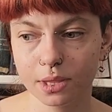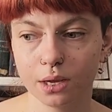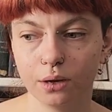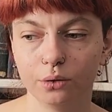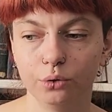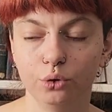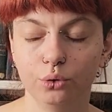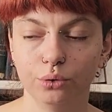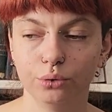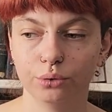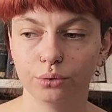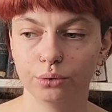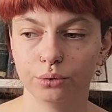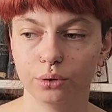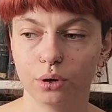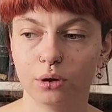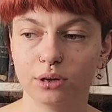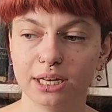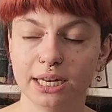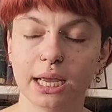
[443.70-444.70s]

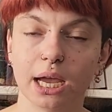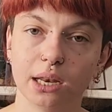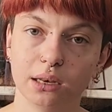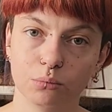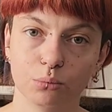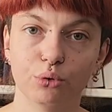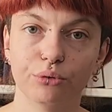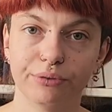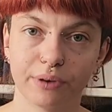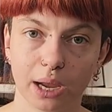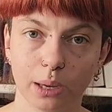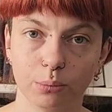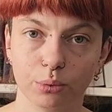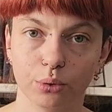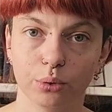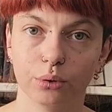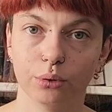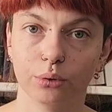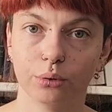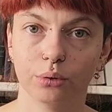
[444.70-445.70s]
the only animal
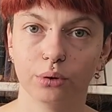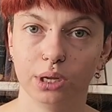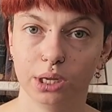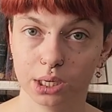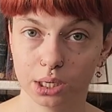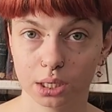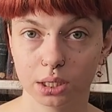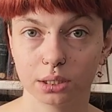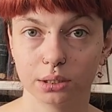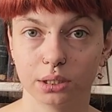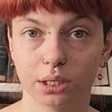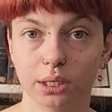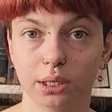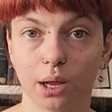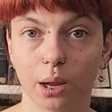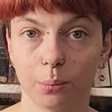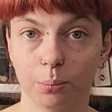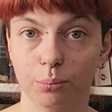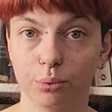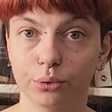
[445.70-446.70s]
fiber yarn that
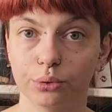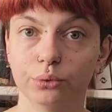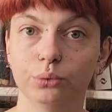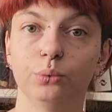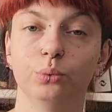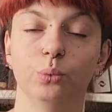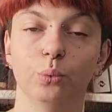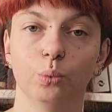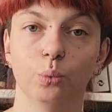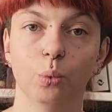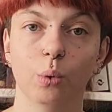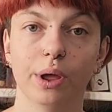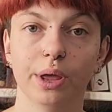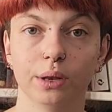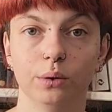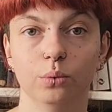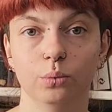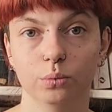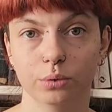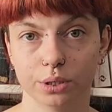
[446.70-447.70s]
I bought
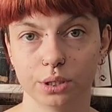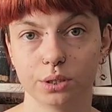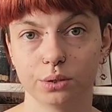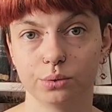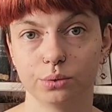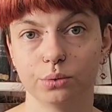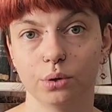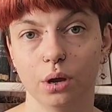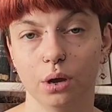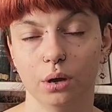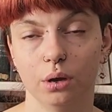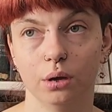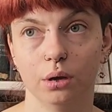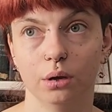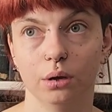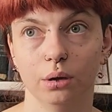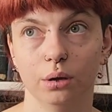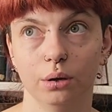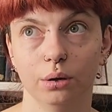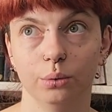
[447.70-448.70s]
were the ones
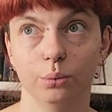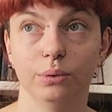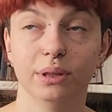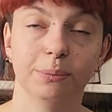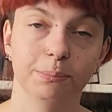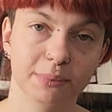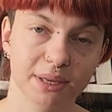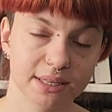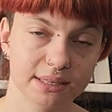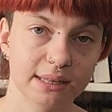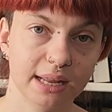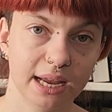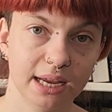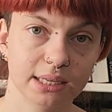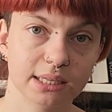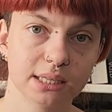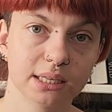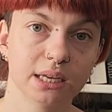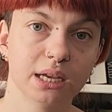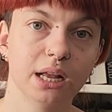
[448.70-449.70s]
with
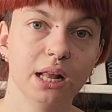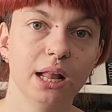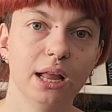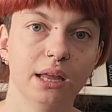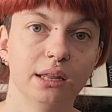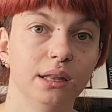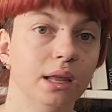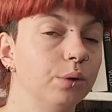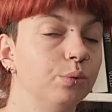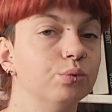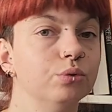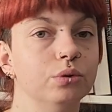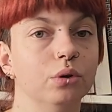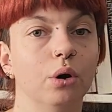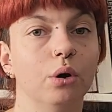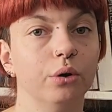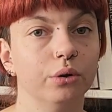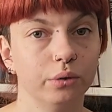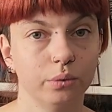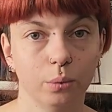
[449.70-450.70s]
mistakes that would
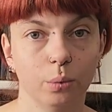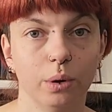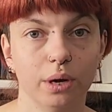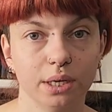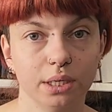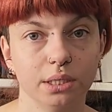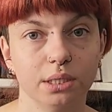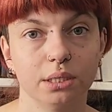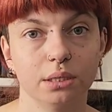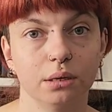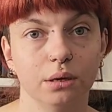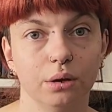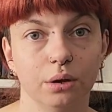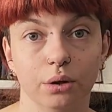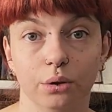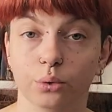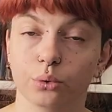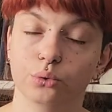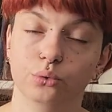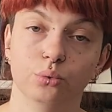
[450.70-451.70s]
otherwise
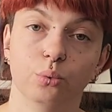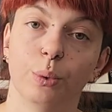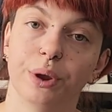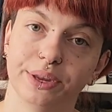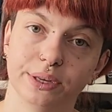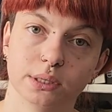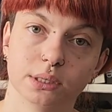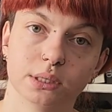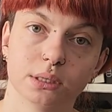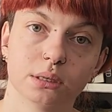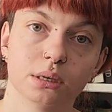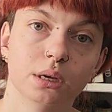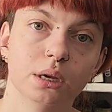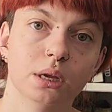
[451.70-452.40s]
go to waste.